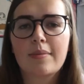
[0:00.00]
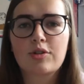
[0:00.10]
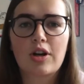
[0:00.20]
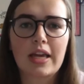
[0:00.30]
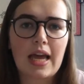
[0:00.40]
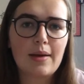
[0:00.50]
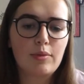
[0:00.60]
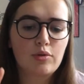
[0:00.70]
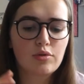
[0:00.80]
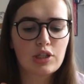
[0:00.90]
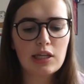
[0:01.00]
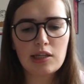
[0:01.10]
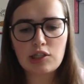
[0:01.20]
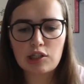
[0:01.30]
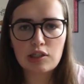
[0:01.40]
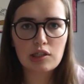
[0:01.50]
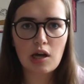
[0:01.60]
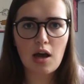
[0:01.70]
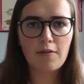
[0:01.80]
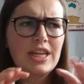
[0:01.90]
I'm trying to get more teacher
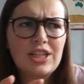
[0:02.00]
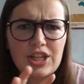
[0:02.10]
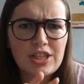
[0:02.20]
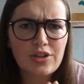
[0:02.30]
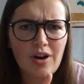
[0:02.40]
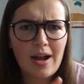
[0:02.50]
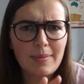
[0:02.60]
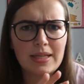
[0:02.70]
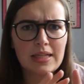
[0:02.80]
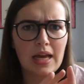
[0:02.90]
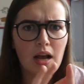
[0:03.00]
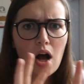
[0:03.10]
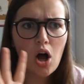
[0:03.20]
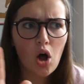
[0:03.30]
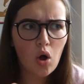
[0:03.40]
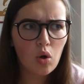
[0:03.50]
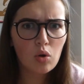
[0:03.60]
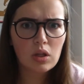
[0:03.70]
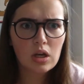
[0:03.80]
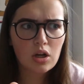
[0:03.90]
stuff. Teacher Instagram is like a
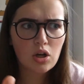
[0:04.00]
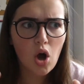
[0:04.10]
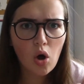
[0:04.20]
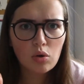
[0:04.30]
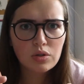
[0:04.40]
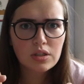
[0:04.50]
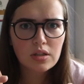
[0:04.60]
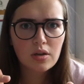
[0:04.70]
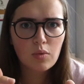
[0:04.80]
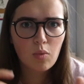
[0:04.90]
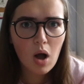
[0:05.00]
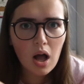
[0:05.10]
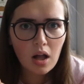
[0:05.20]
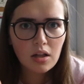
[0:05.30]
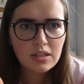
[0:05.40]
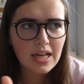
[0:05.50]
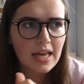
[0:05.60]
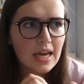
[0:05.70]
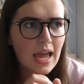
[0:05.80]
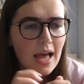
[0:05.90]
whole cult world
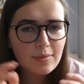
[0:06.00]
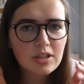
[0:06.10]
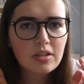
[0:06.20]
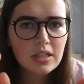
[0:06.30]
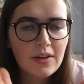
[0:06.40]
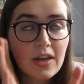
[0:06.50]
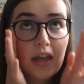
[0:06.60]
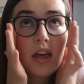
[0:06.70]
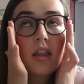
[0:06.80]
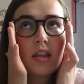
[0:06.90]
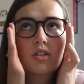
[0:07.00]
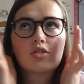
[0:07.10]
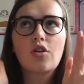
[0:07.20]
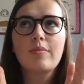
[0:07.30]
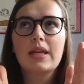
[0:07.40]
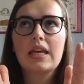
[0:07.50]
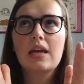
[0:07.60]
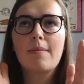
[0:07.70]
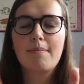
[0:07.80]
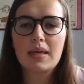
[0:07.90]
and I absolutely love it. There's so
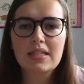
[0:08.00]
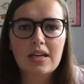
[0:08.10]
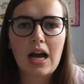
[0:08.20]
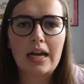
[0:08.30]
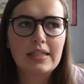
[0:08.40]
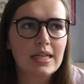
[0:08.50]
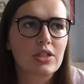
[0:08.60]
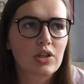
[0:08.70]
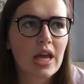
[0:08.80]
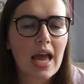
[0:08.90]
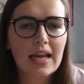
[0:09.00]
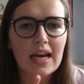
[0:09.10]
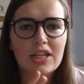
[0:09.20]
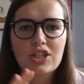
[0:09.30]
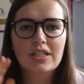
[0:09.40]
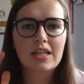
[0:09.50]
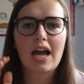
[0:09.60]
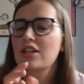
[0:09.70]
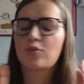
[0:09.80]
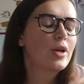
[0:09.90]
many amazing ideas on it and I just
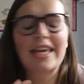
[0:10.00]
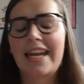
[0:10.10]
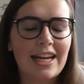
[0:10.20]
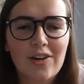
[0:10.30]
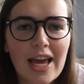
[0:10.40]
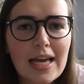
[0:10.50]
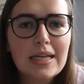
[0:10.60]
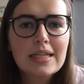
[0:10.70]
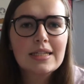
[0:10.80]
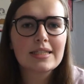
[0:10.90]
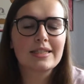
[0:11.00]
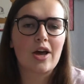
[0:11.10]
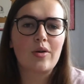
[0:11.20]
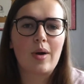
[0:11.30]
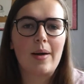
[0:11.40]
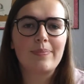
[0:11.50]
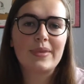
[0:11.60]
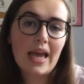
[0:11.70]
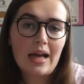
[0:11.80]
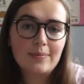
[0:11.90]
I just want to get in on it. So um
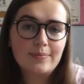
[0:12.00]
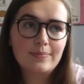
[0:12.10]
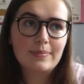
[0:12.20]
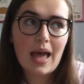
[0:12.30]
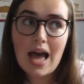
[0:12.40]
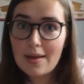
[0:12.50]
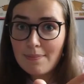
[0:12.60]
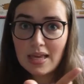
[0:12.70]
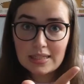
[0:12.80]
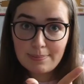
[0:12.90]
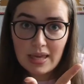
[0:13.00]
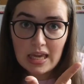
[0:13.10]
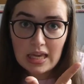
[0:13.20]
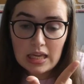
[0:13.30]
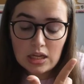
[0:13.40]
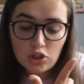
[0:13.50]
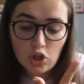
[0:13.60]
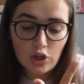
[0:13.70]
yeah, at missb.ect